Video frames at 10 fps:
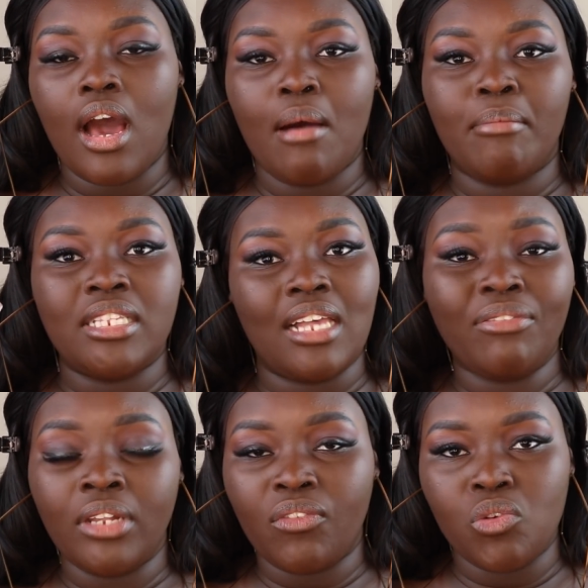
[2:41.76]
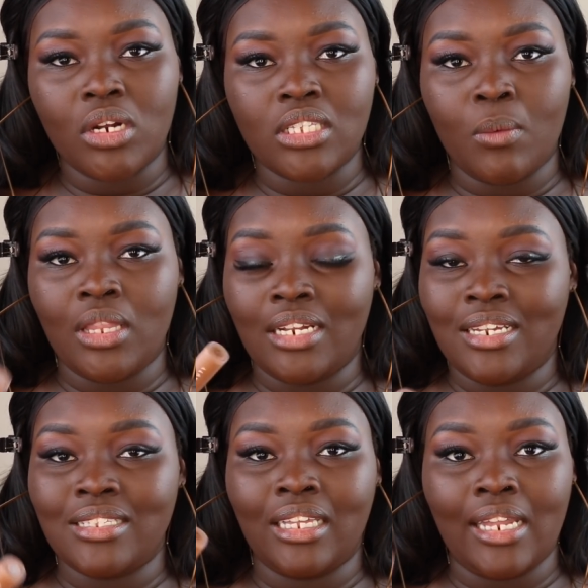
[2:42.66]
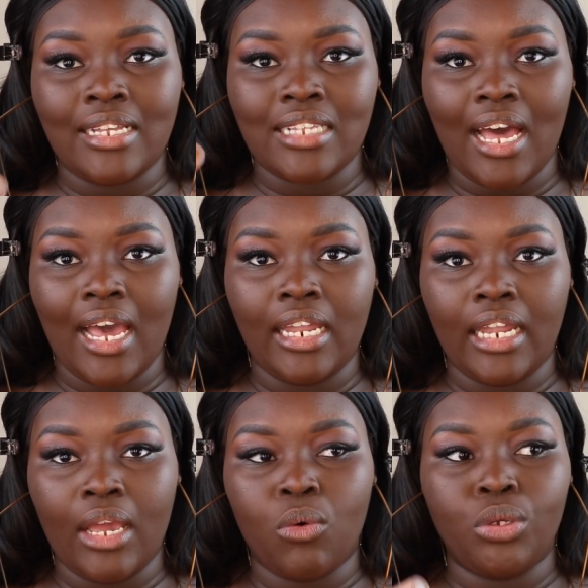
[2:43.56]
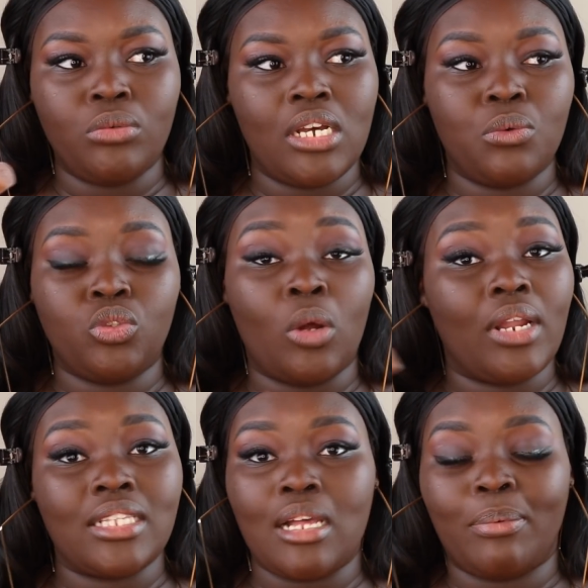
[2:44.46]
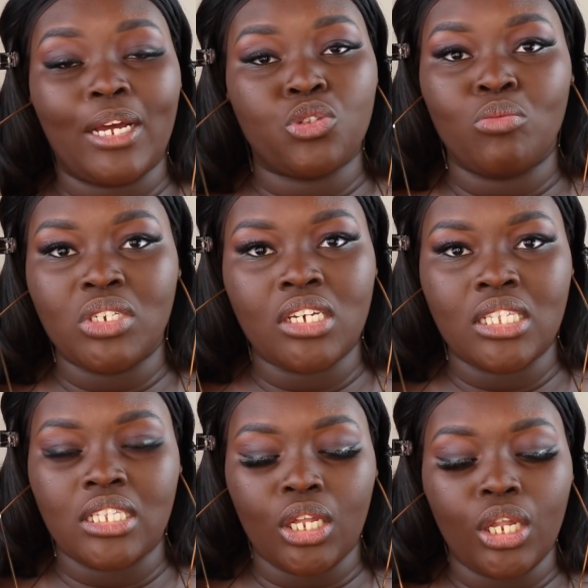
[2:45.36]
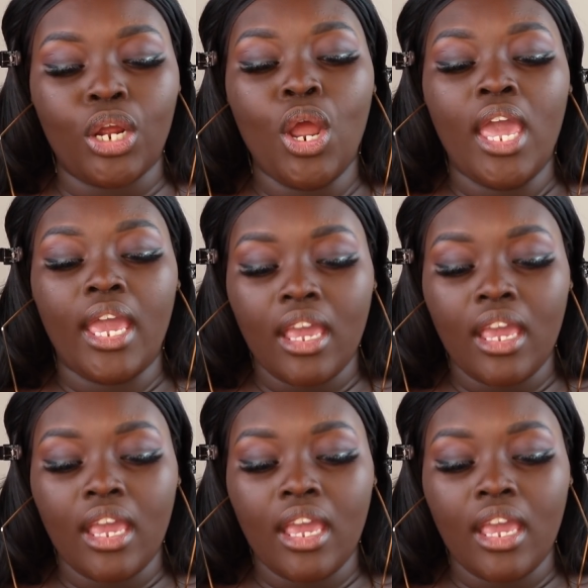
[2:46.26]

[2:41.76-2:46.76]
But definitely if you are someone that doesn't like to highlight or you don't like to apply too much concealer,